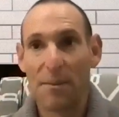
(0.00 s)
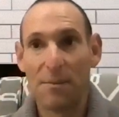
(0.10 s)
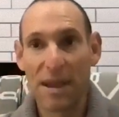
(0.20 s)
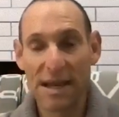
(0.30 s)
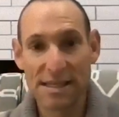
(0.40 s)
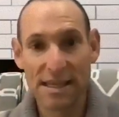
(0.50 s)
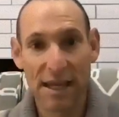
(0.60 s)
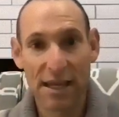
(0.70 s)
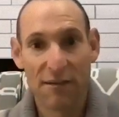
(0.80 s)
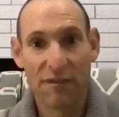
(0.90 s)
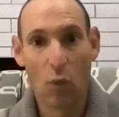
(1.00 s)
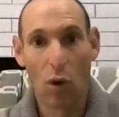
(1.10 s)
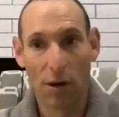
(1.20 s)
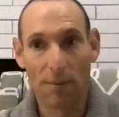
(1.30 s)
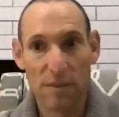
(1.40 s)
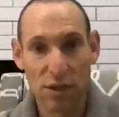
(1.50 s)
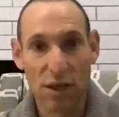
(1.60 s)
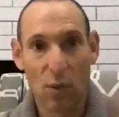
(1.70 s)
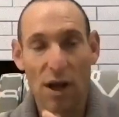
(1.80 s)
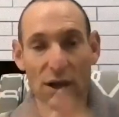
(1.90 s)
basic form, so
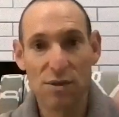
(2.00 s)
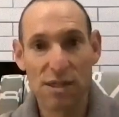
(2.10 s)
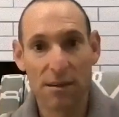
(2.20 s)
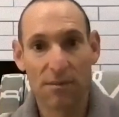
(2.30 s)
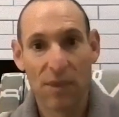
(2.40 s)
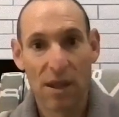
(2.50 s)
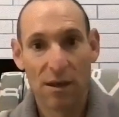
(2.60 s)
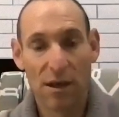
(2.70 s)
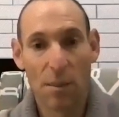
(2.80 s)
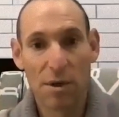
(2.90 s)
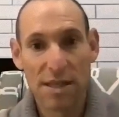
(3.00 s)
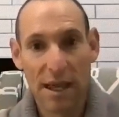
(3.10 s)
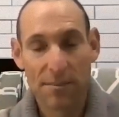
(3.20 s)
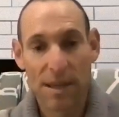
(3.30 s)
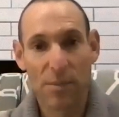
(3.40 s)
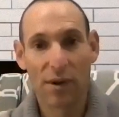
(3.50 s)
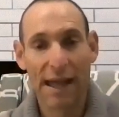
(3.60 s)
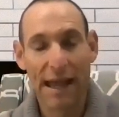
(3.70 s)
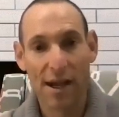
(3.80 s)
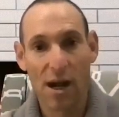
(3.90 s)
that we're not using numbers that people
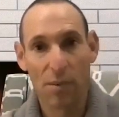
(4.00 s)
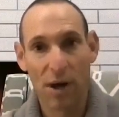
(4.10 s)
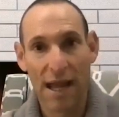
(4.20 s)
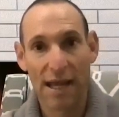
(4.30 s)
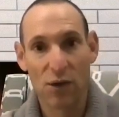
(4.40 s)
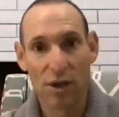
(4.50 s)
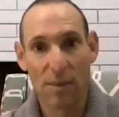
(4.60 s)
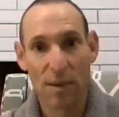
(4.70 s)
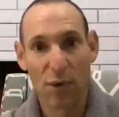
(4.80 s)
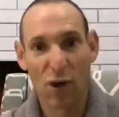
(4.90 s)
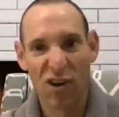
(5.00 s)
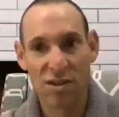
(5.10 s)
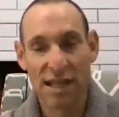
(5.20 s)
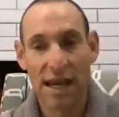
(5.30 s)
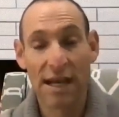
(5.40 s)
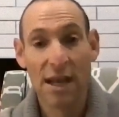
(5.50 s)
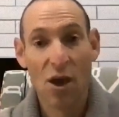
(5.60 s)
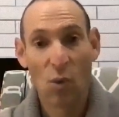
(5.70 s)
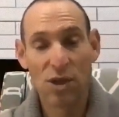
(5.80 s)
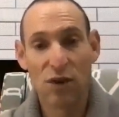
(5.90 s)
can't comprehend or that people don't understand.
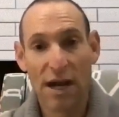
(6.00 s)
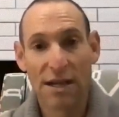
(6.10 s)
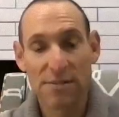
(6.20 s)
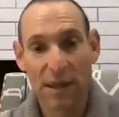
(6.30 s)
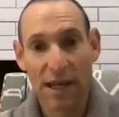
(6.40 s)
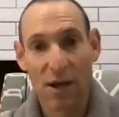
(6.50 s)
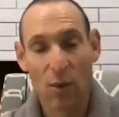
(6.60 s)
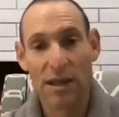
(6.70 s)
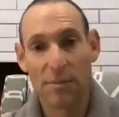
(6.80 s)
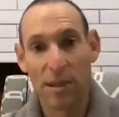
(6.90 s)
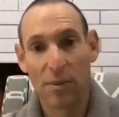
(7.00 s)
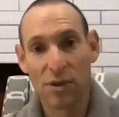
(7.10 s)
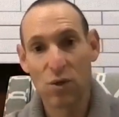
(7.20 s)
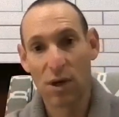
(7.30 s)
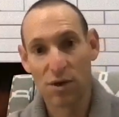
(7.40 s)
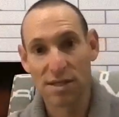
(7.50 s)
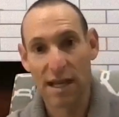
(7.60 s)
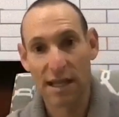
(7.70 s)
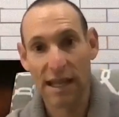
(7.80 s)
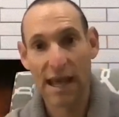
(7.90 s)
We try to explain it in a way that people do
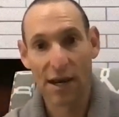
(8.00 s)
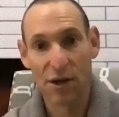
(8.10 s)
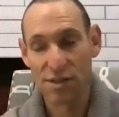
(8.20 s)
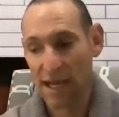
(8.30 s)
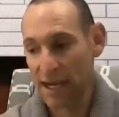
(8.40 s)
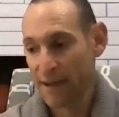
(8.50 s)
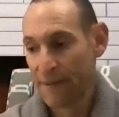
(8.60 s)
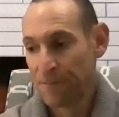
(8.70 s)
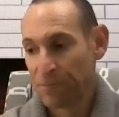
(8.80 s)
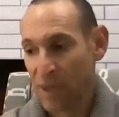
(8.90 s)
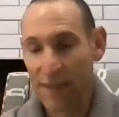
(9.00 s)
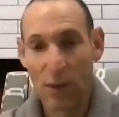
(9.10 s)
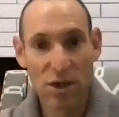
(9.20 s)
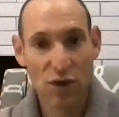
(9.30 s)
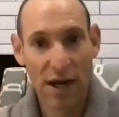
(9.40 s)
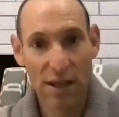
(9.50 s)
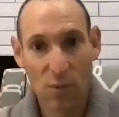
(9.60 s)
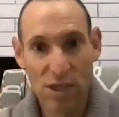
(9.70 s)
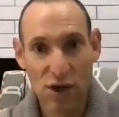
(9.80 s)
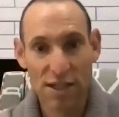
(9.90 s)
understand and can understand. And then we try
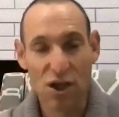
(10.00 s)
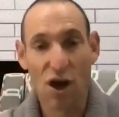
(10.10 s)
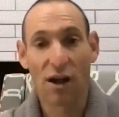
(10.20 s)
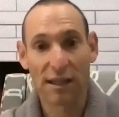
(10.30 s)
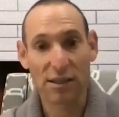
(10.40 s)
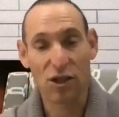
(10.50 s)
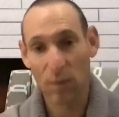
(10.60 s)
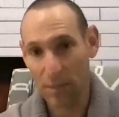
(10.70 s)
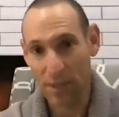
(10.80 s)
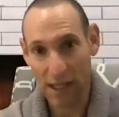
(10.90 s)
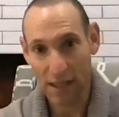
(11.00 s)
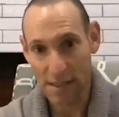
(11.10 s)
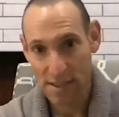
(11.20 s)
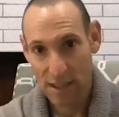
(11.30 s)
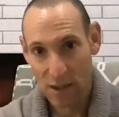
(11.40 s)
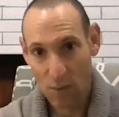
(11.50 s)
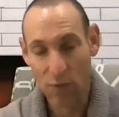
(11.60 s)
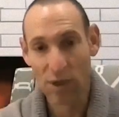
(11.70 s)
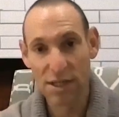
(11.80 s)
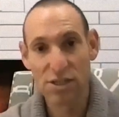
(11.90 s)
to talk like human beings. We
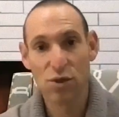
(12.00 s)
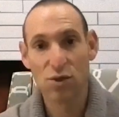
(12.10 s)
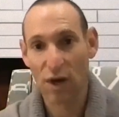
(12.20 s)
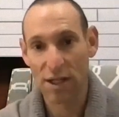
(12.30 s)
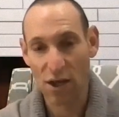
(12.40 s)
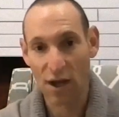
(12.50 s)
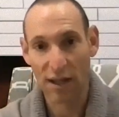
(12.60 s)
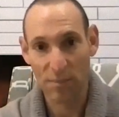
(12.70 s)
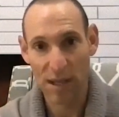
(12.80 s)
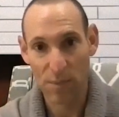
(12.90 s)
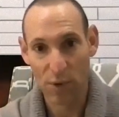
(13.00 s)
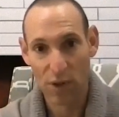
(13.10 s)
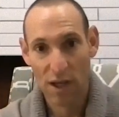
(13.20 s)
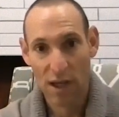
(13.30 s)
really do try to talk like people.